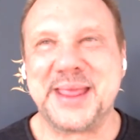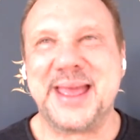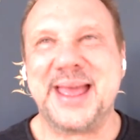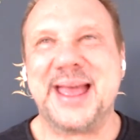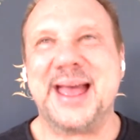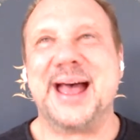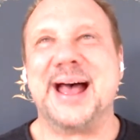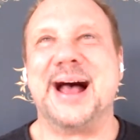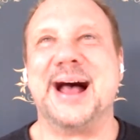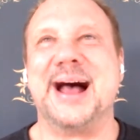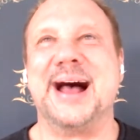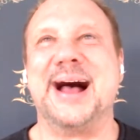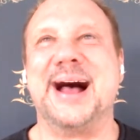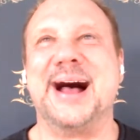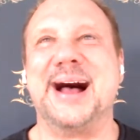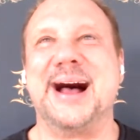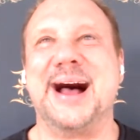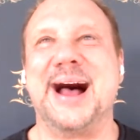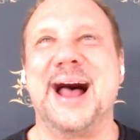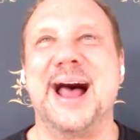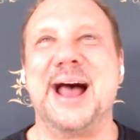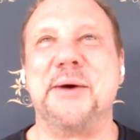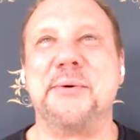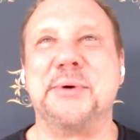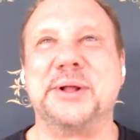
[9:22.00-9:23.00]

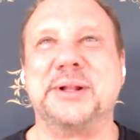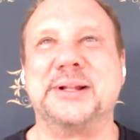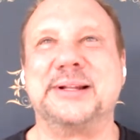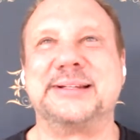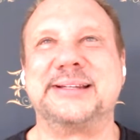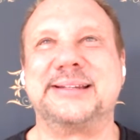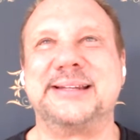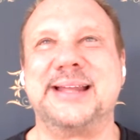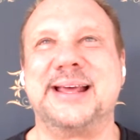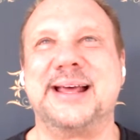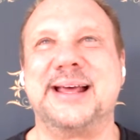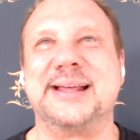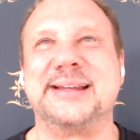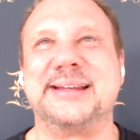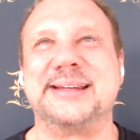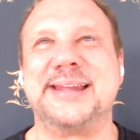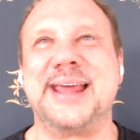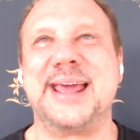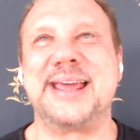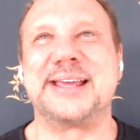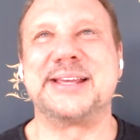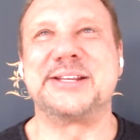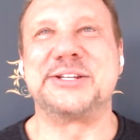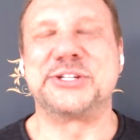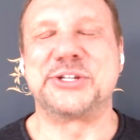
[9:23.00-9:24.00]
I will take
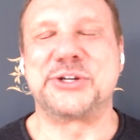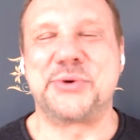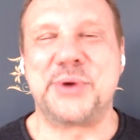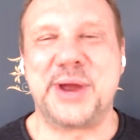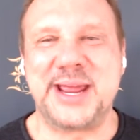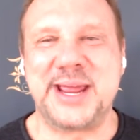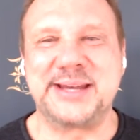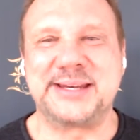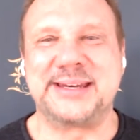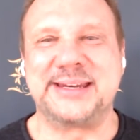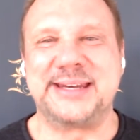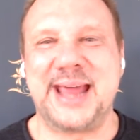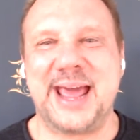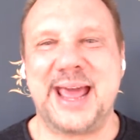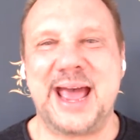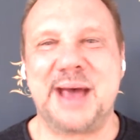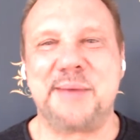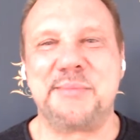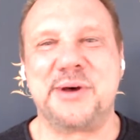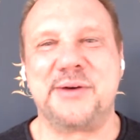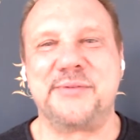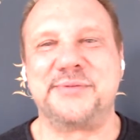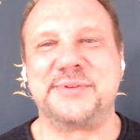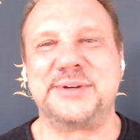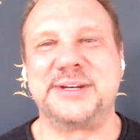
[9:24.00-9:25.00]
a straight dab
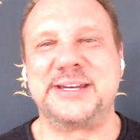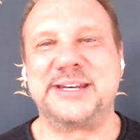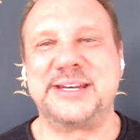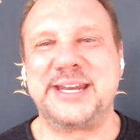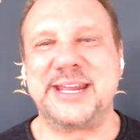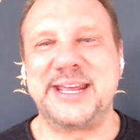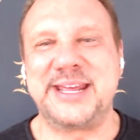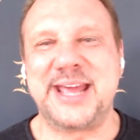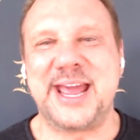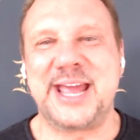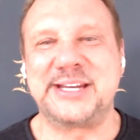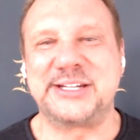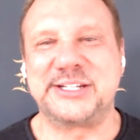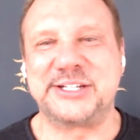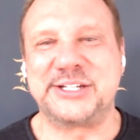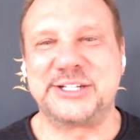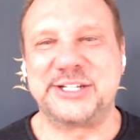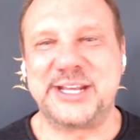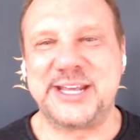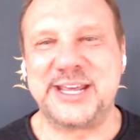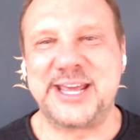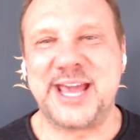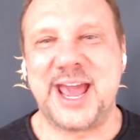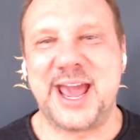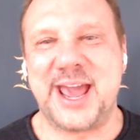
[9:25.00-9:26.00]
of
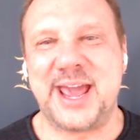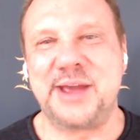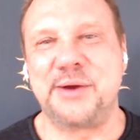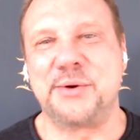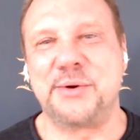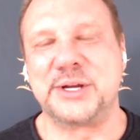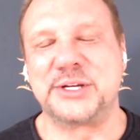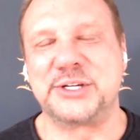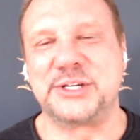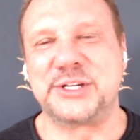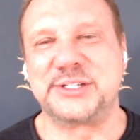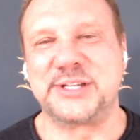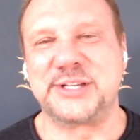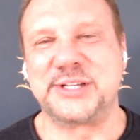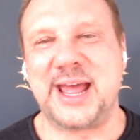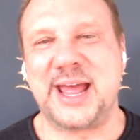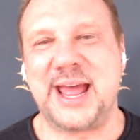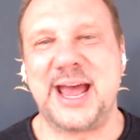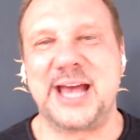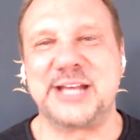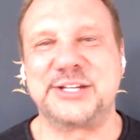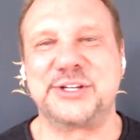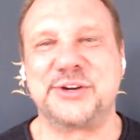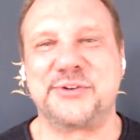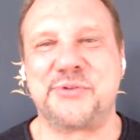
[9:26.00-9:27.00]
THCA, which is the
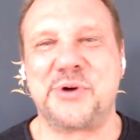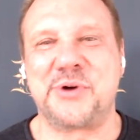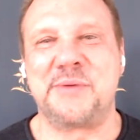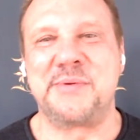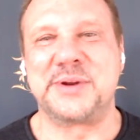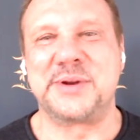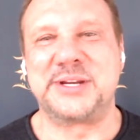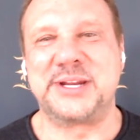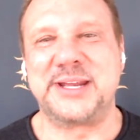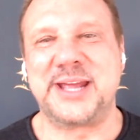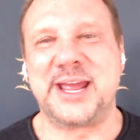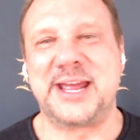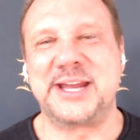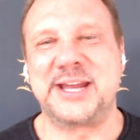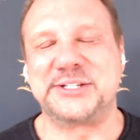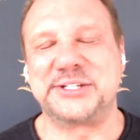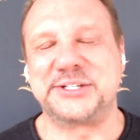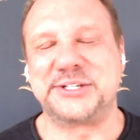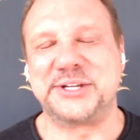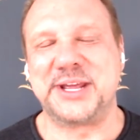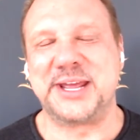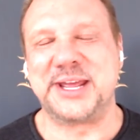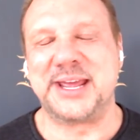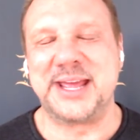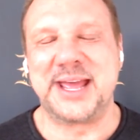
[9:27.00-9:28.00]
acid form of
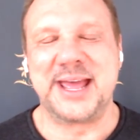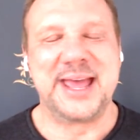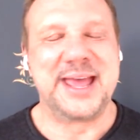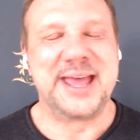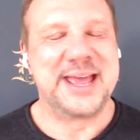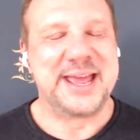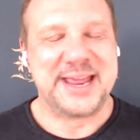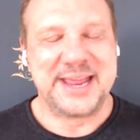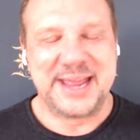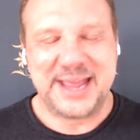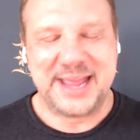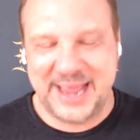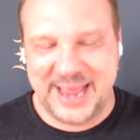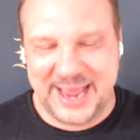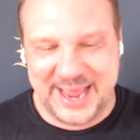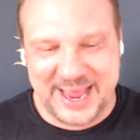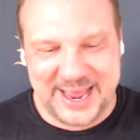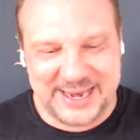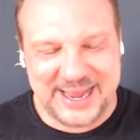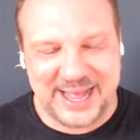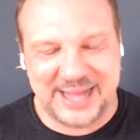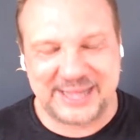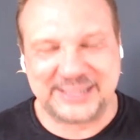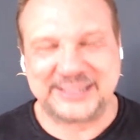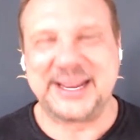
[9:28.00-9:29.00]
THC,
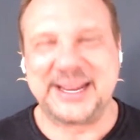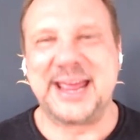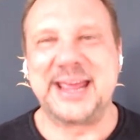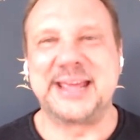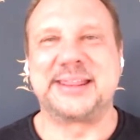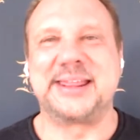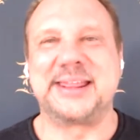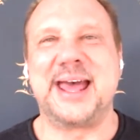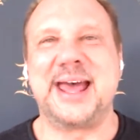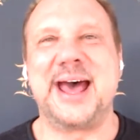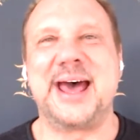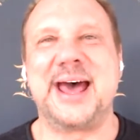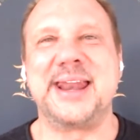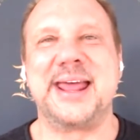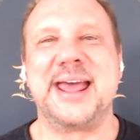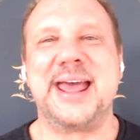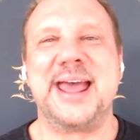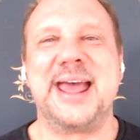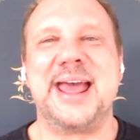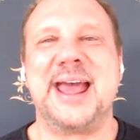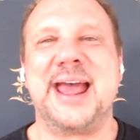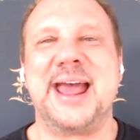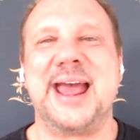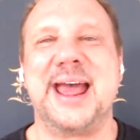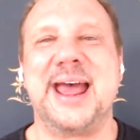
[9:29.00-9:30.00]
and I'll take that.
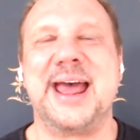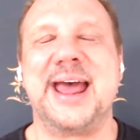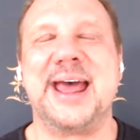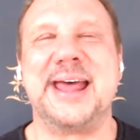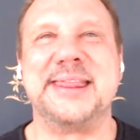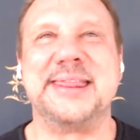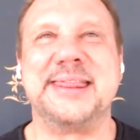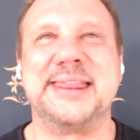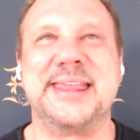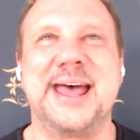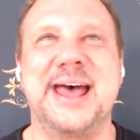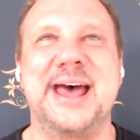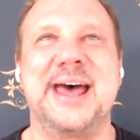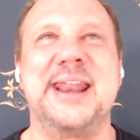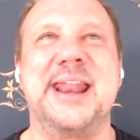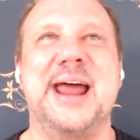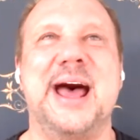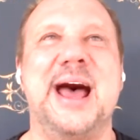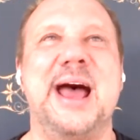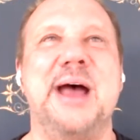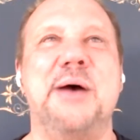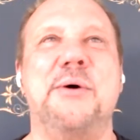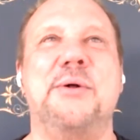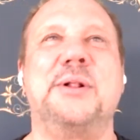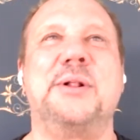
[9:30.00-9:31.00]
And then
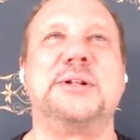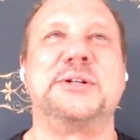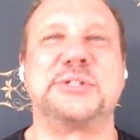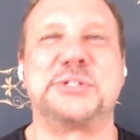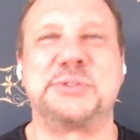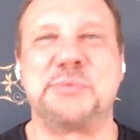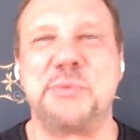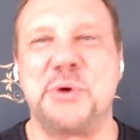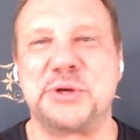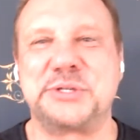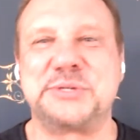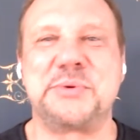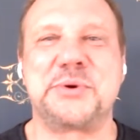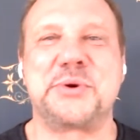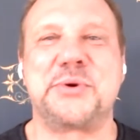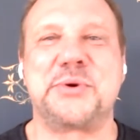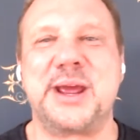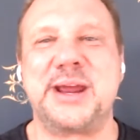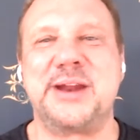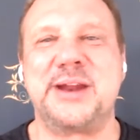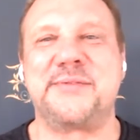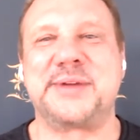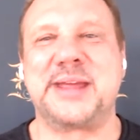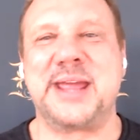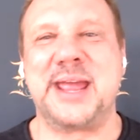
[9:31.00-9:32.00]
I will smoke some
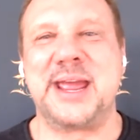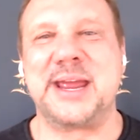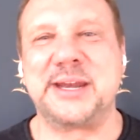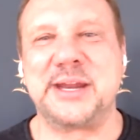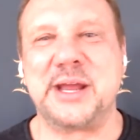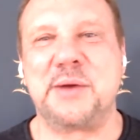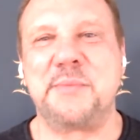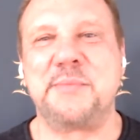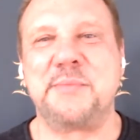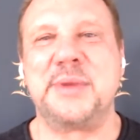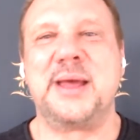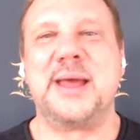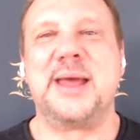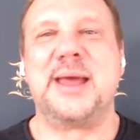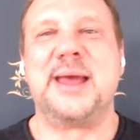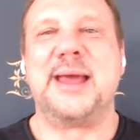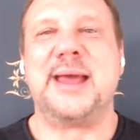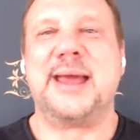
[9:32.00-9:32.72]
Creative Kingdom.